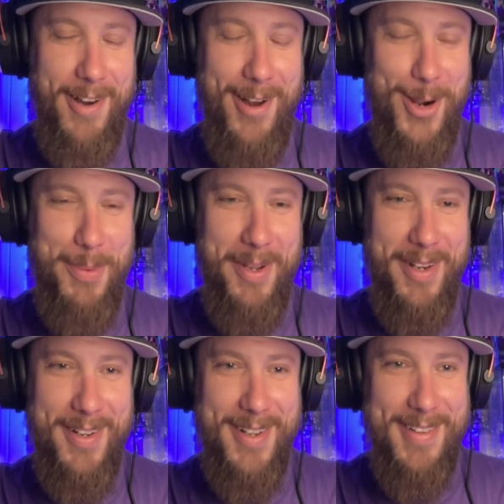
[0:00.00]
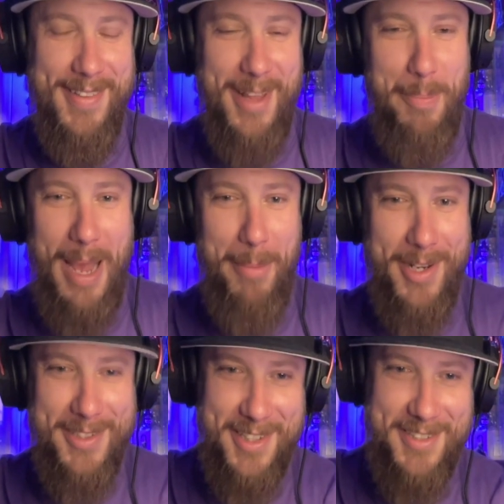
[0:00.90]
not hoping that
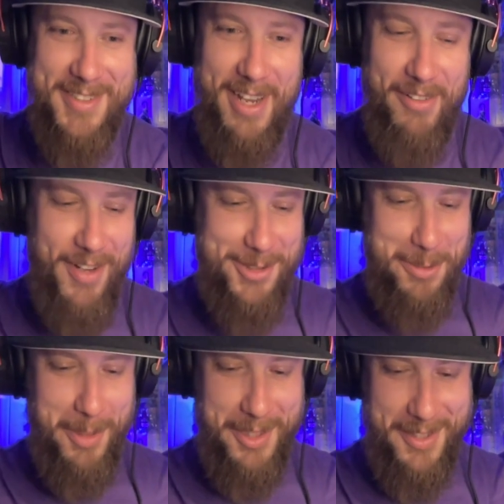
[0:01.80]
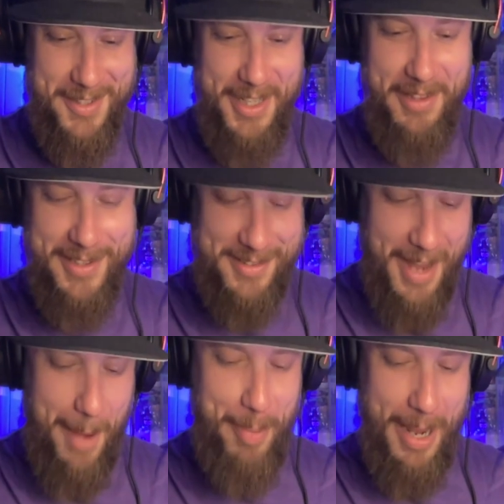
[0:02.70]
Batman is going to save Ezra Miller in this
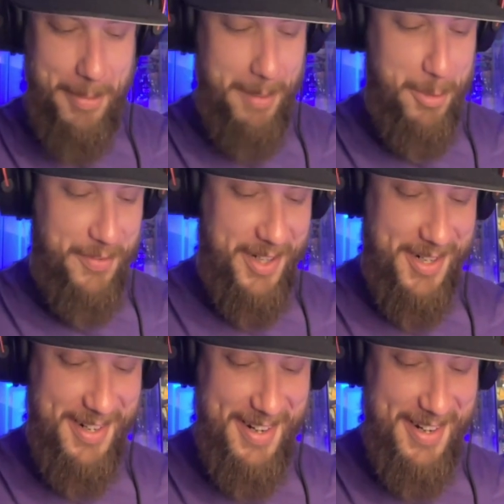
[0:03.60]
not Batman movie.